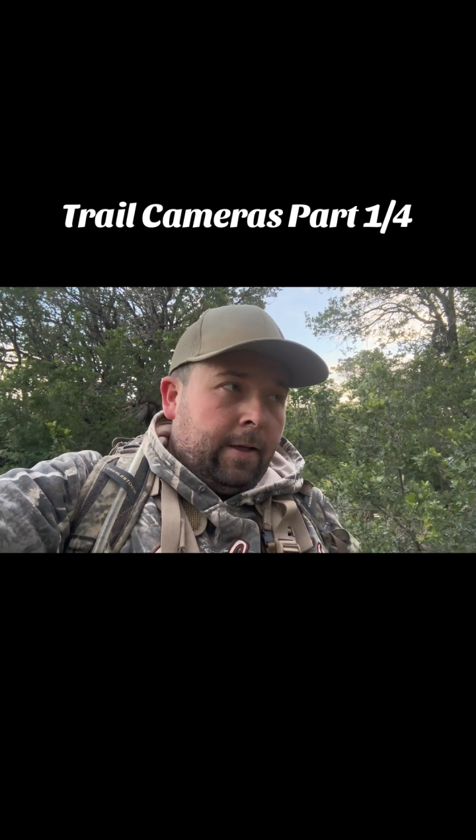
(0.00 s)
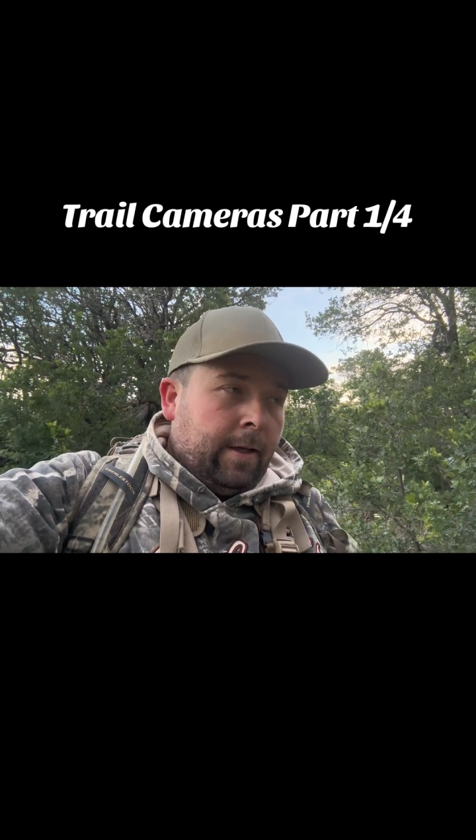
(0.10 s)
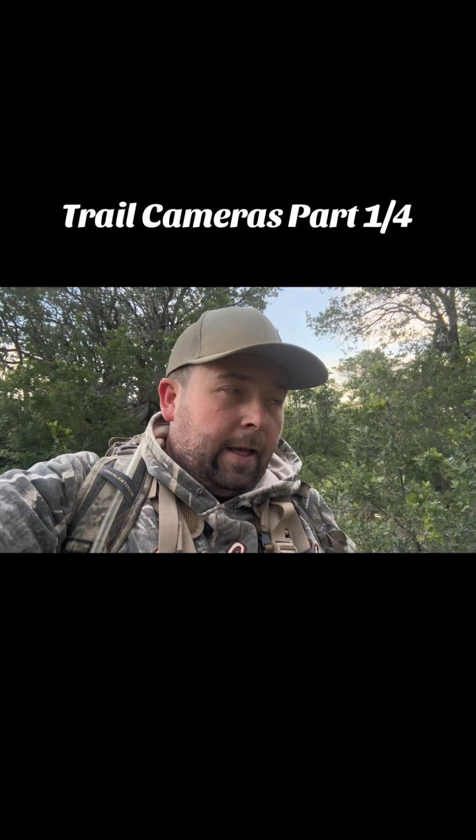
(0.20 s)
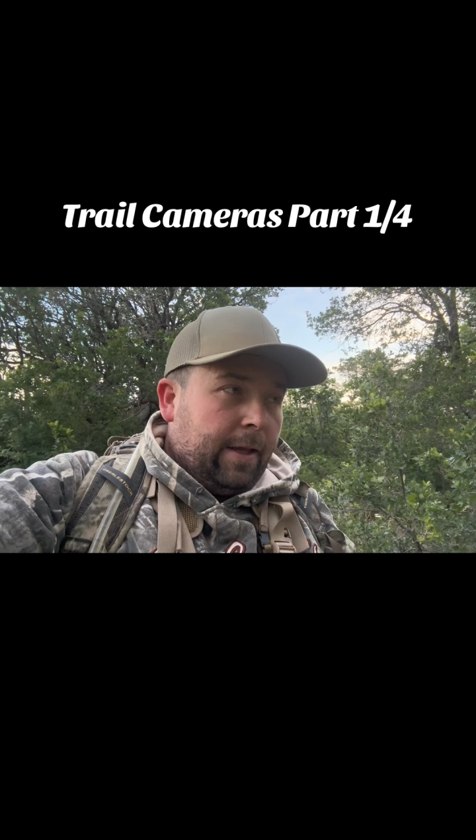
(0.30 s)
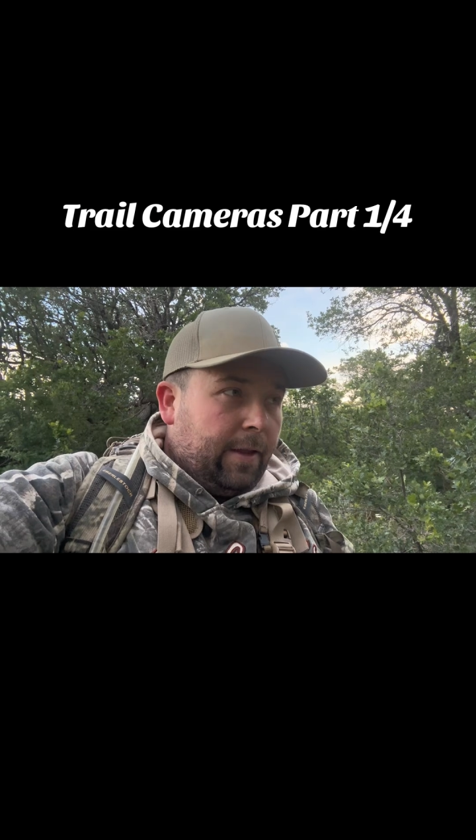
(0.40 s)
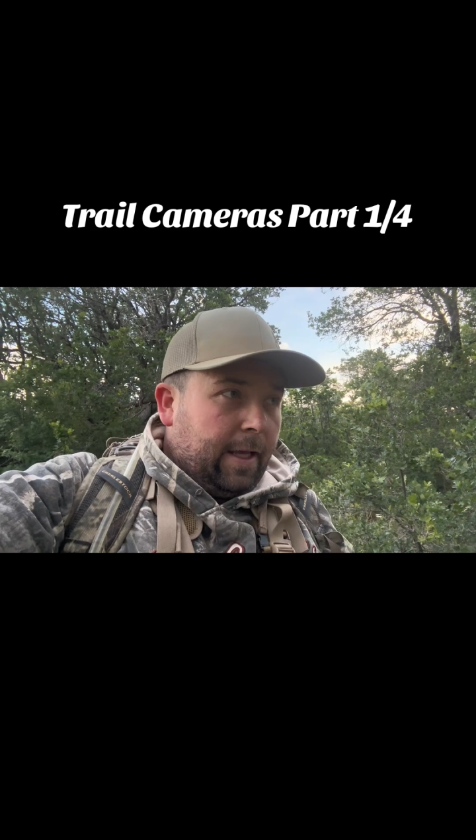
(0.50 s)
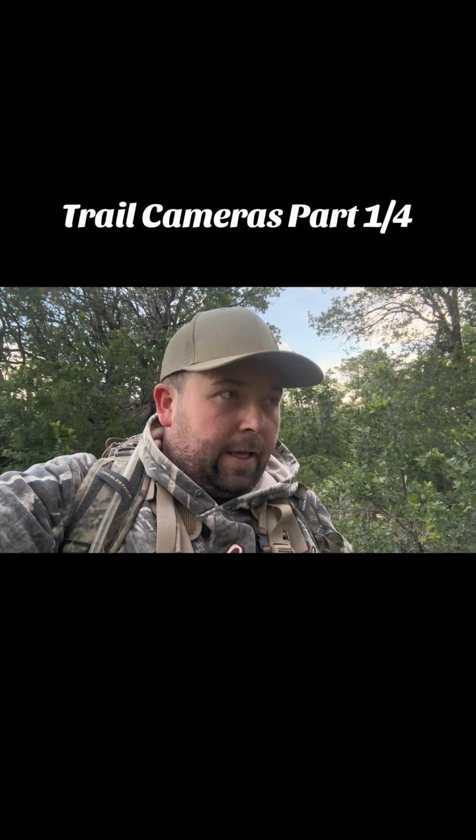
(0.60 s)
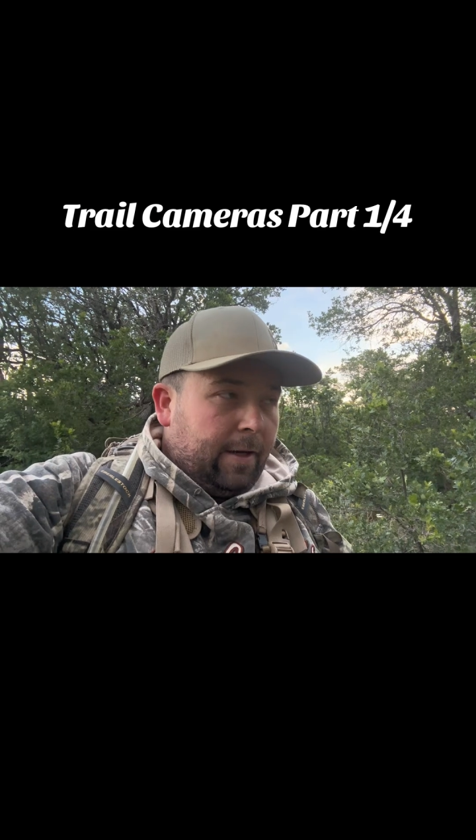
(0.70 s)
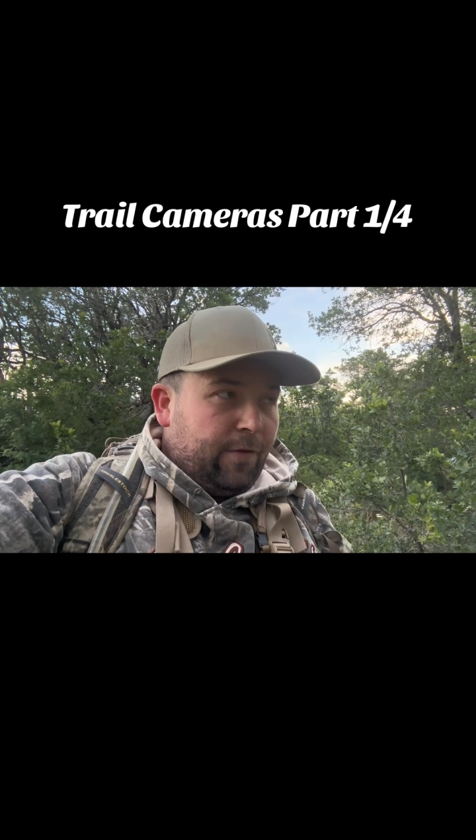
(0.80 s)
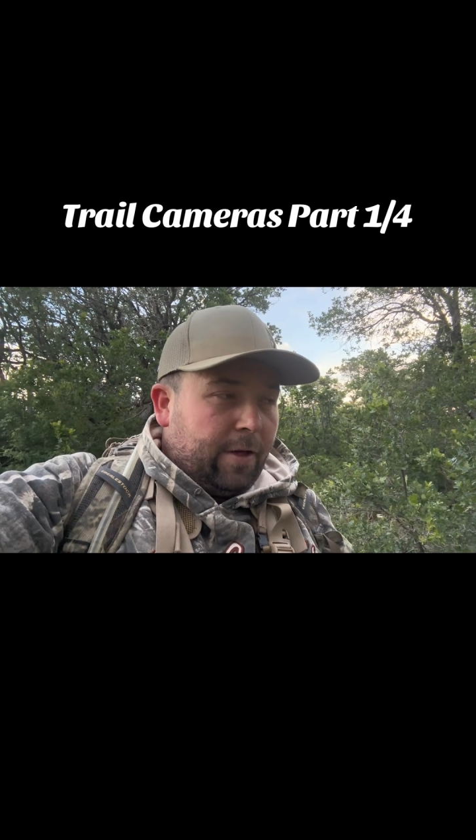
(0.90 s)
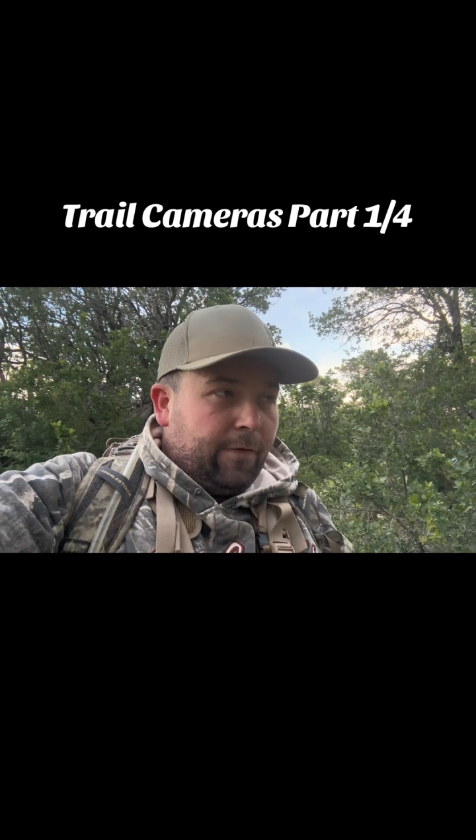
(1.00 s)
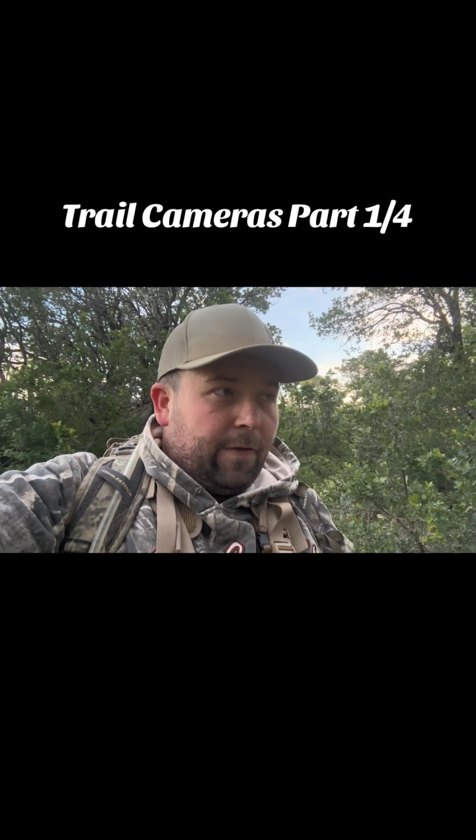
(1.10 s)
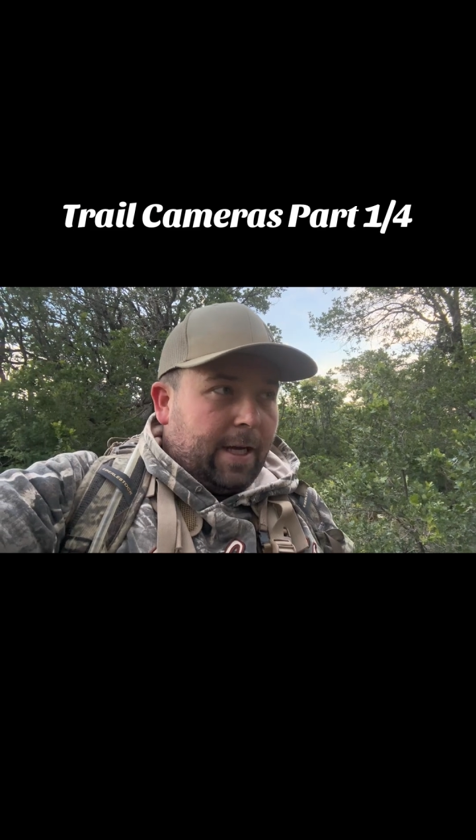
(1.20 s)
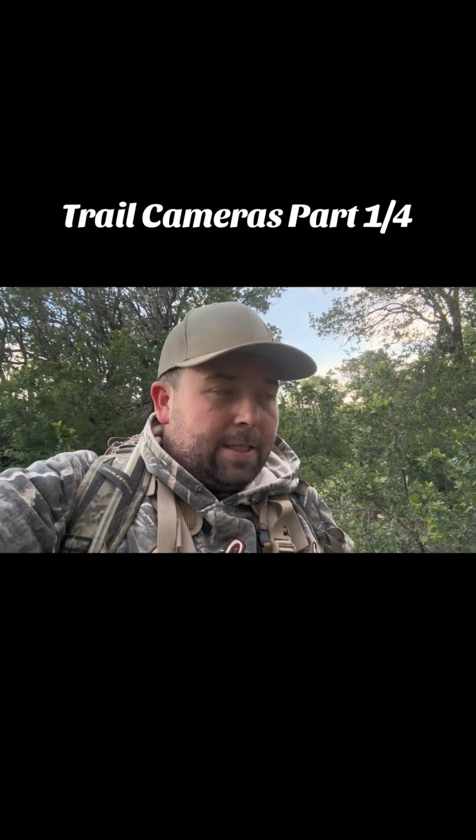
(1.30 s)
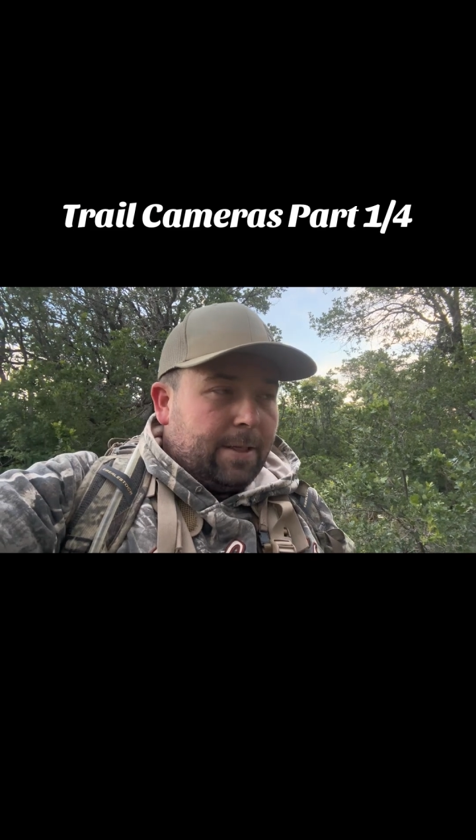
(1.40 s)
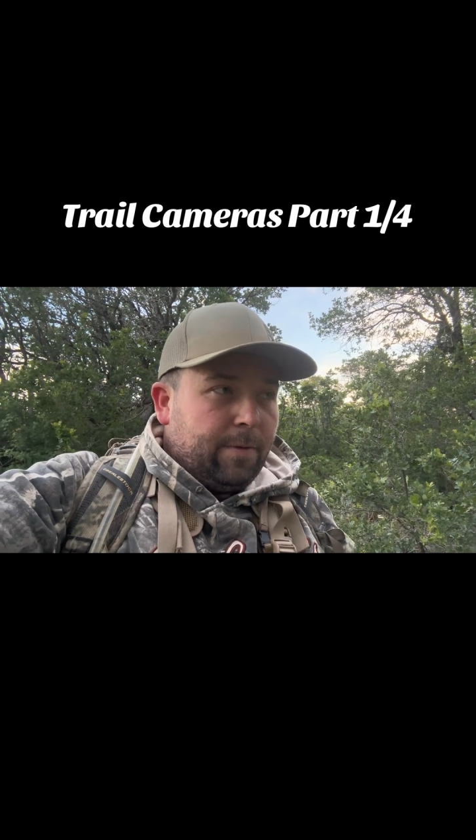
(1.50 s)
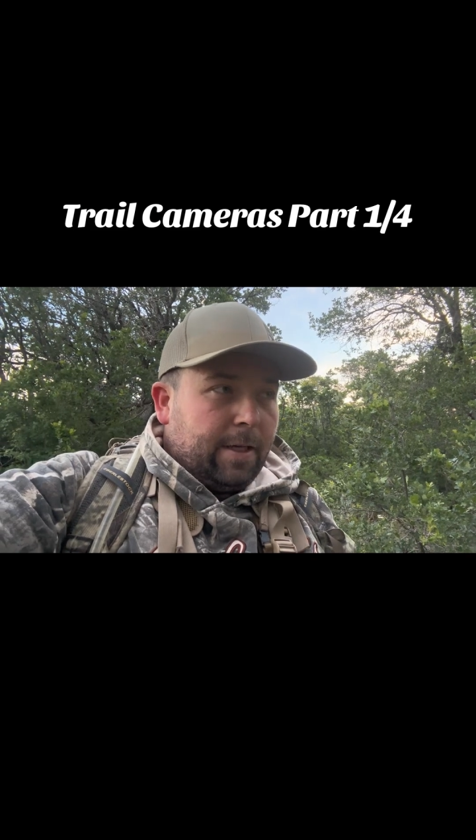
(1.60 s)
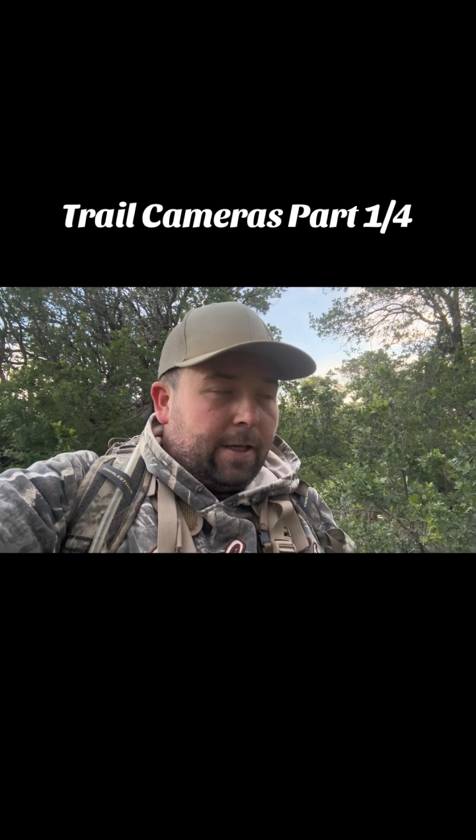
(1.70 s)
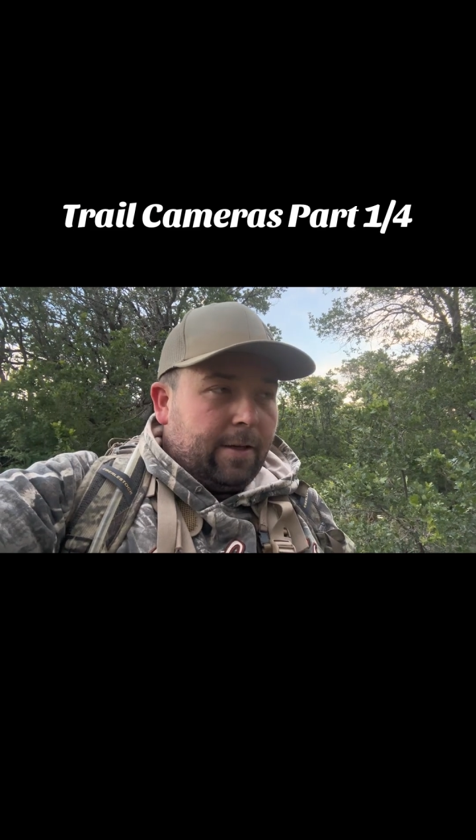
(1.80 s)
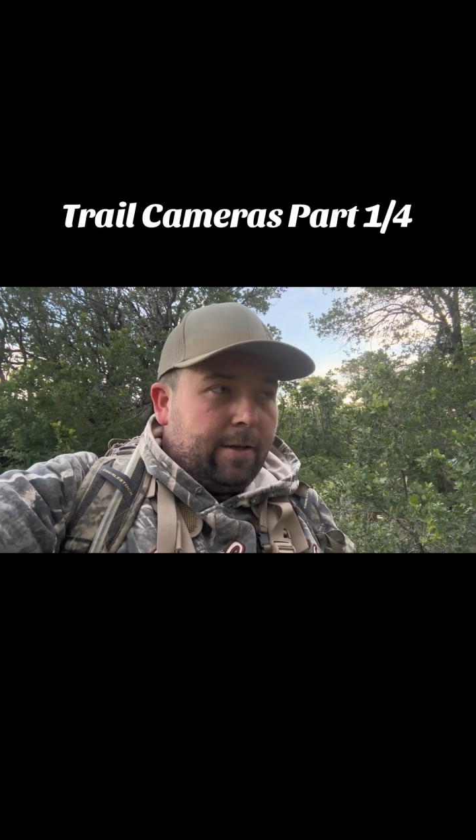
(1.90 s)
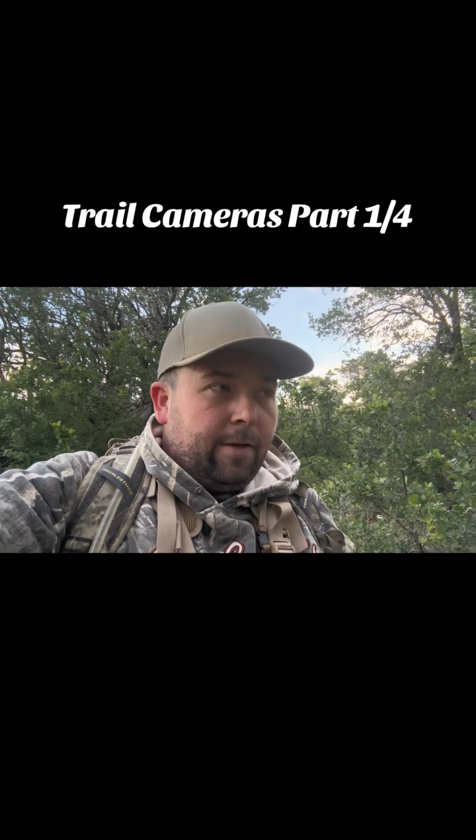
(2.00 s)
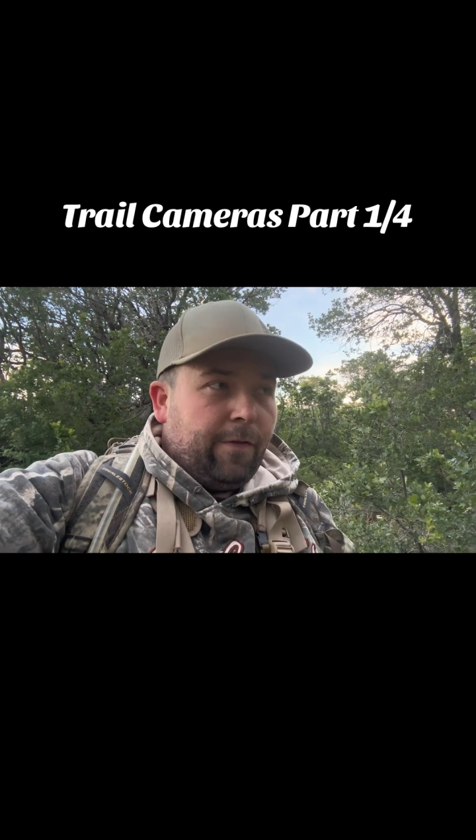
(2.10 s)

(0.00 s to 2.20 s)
And then if you can find something in